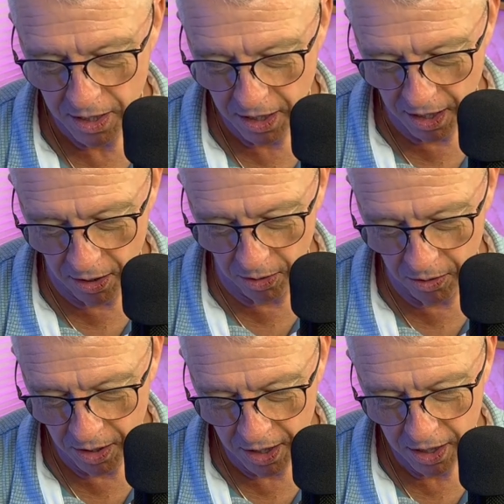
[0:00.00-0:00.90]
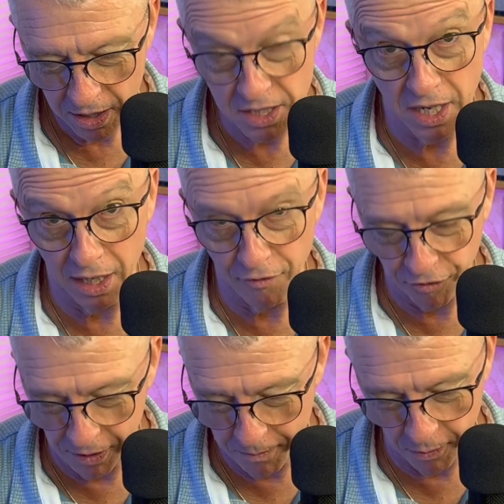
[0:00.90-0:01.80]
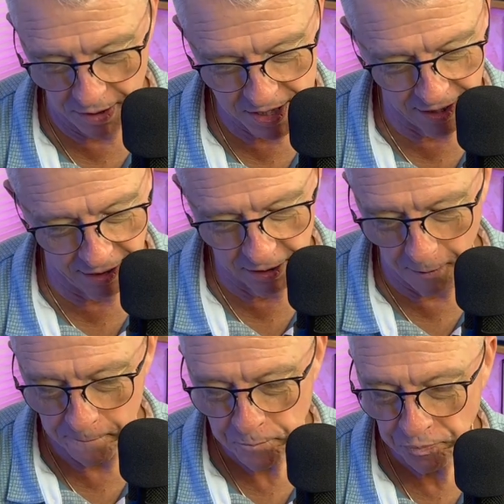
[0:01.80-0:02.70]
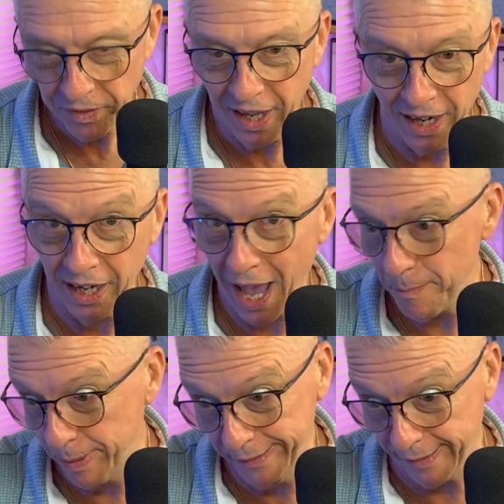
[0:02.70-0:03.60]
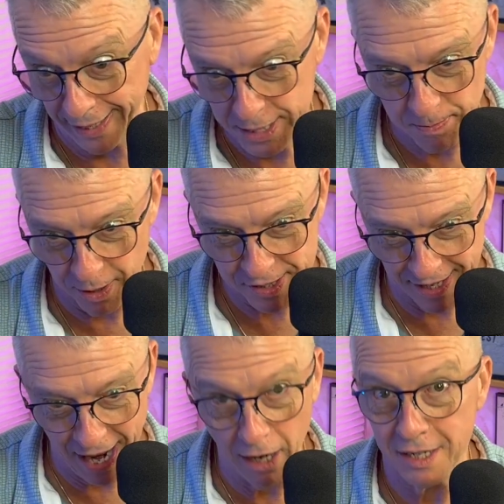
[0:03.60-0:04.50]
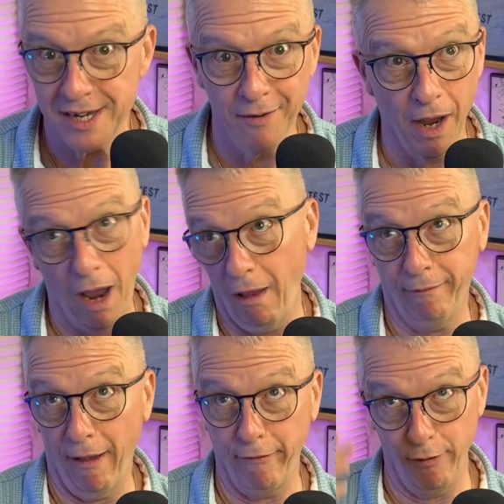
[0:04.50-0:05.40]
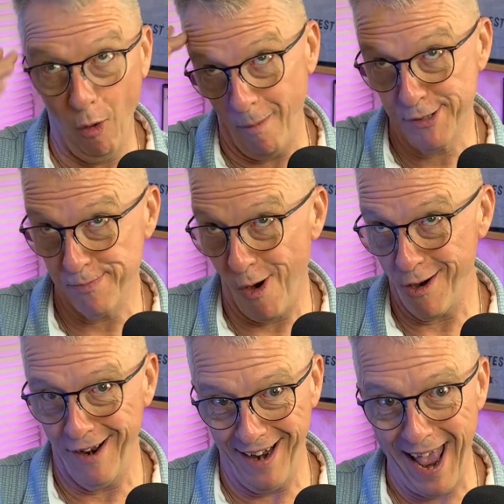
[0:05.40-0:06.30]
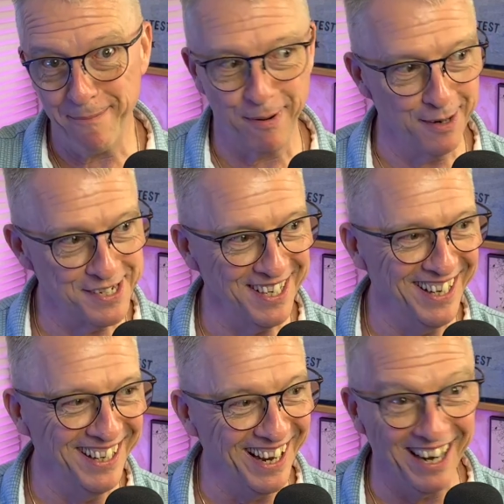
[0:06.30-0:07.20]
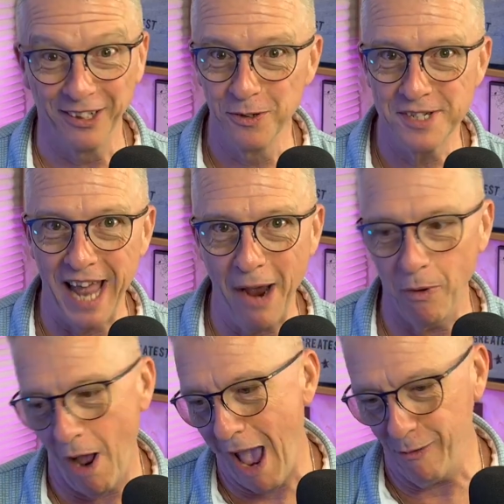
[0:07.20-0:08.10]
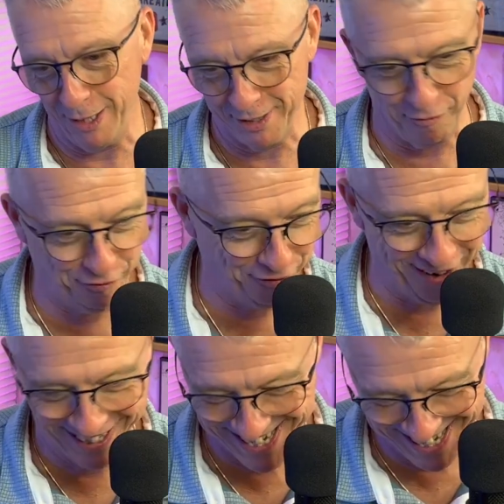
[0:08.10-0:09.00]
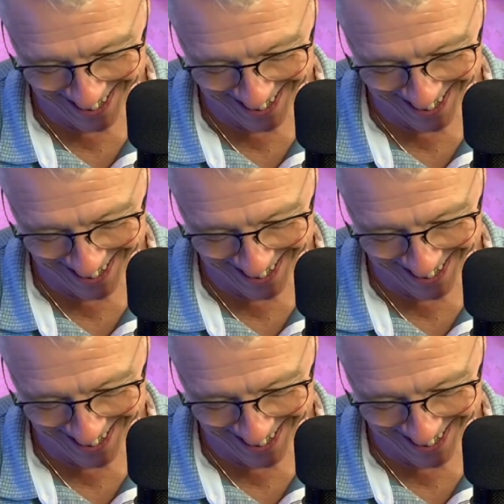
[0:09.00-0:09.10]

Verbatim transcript: you know, because they give free points there too. And I got to beat the next person out because I, I, know I'm smarter than that person. And then I lose that one. Ah, there's a fix, you